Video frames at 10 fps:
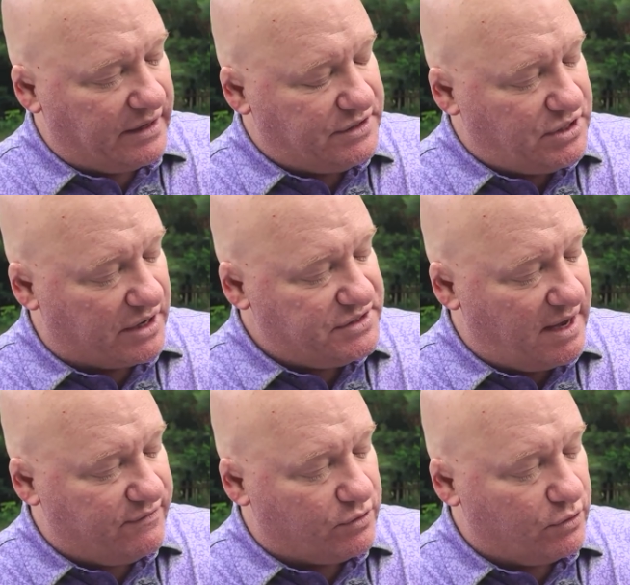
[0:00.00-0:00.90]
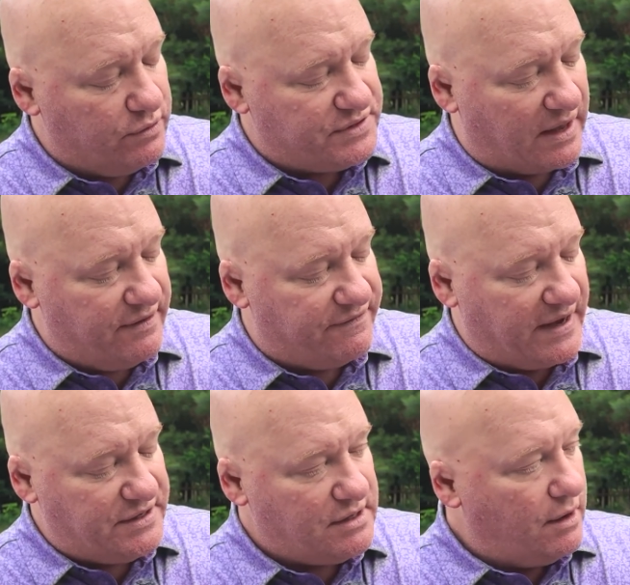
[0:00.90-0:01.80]
It does have grooves on the
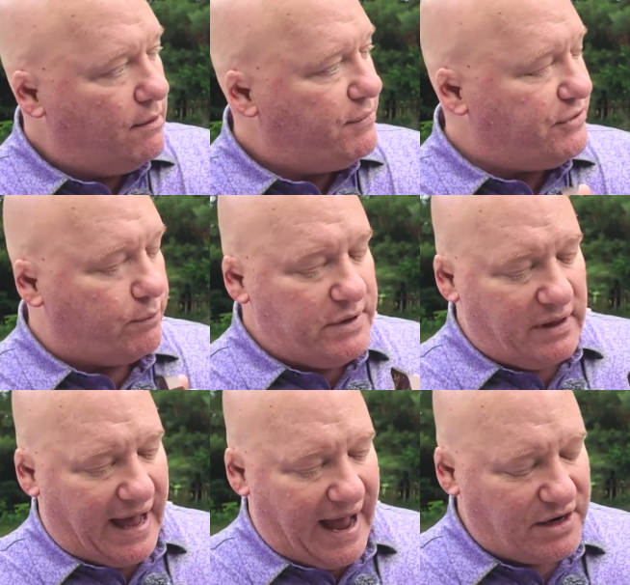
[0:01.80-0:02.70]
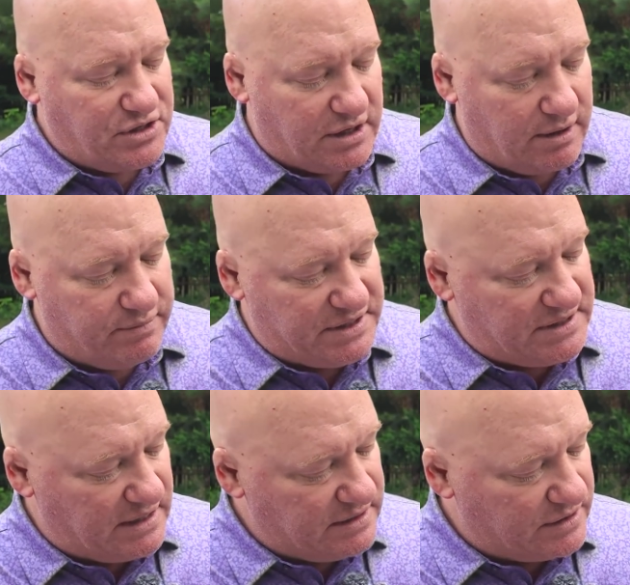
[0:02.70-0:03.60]
face, but the real action can be
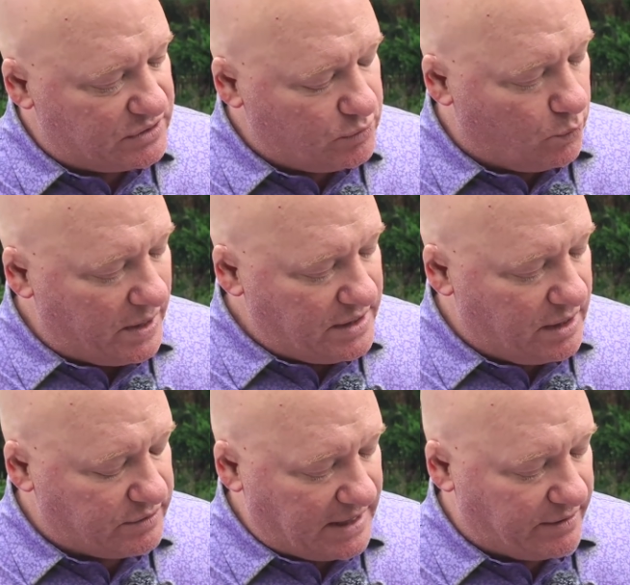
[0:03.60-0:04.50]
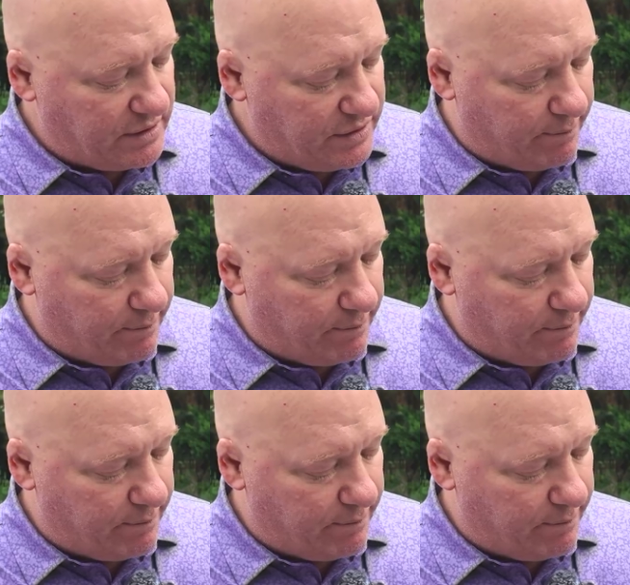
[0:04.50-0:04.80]
seen in this window down here on the